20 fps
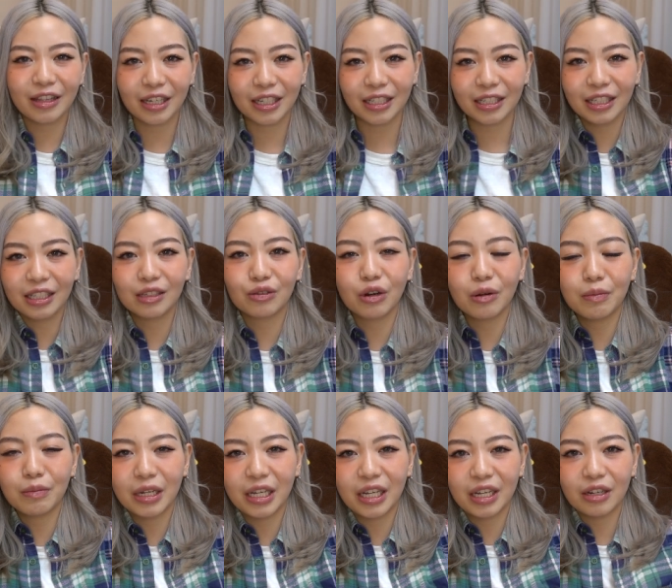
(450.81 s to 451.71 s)
This is
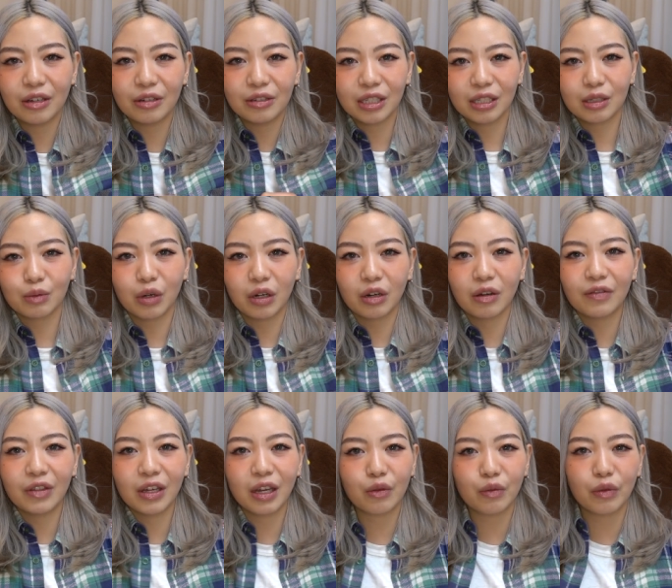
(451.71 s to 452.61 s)
from Needles. It's one
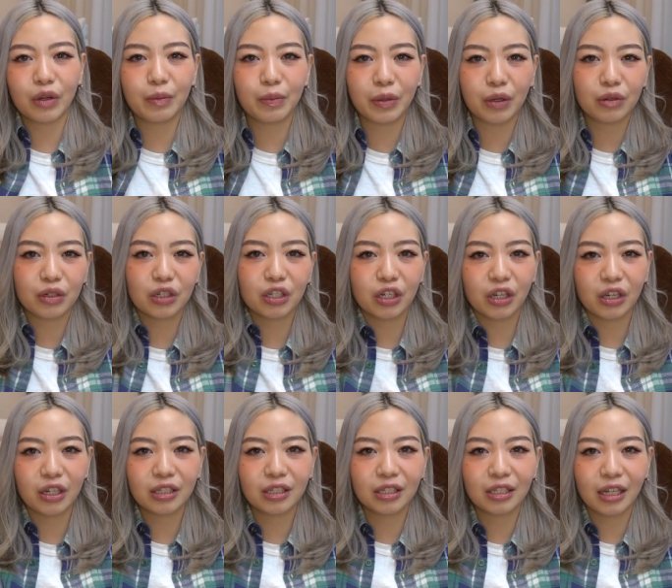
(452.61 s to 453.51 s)
of their rebuilt
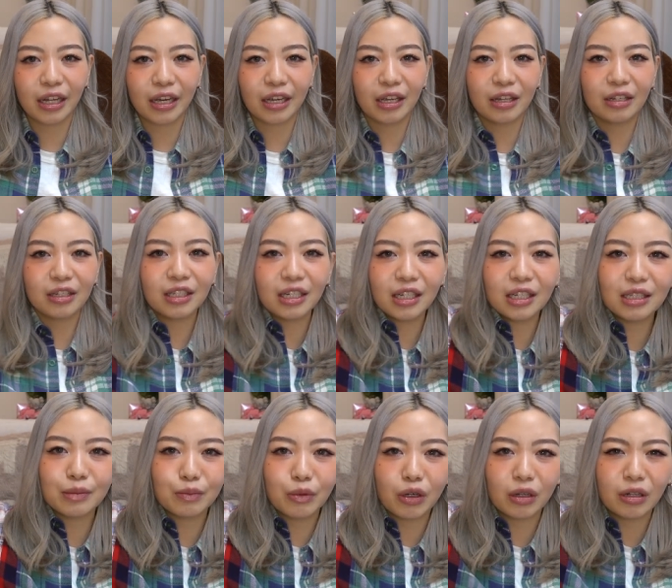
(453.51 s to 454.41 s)
shirts. It's like in a
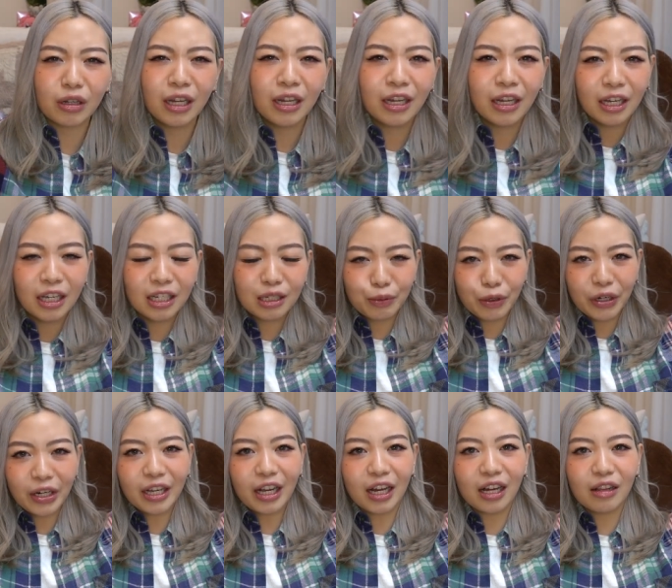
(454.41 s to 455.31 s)
size small. It's
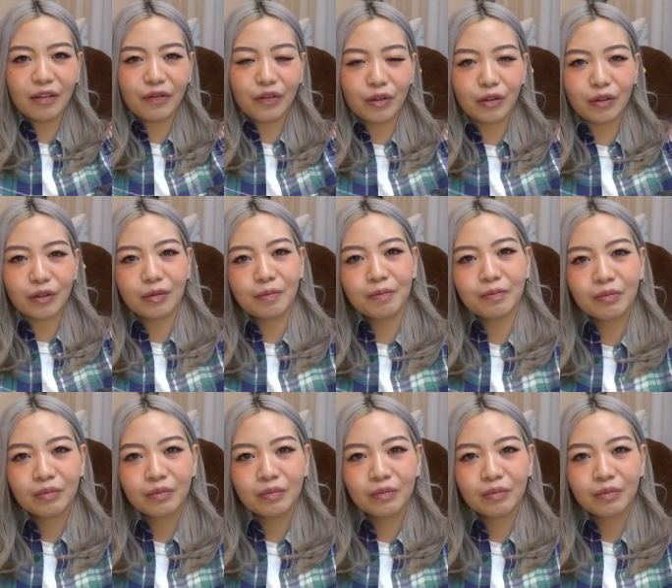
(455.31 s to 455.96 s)
pretty colorful.